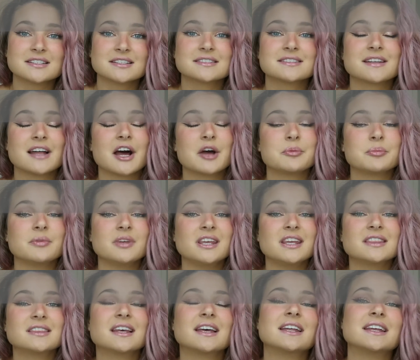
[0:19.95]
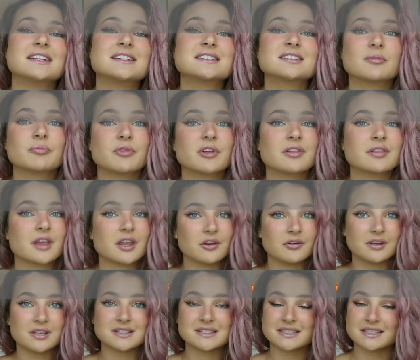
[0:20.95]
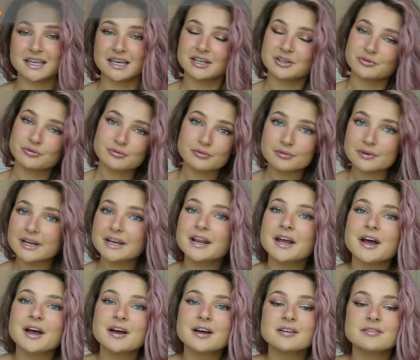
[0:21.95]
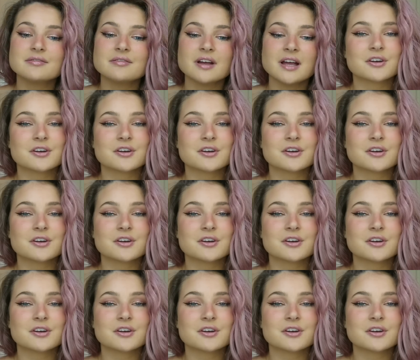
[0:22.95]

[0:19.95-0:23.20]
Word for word: does not mean that it's something that you need to get rid of.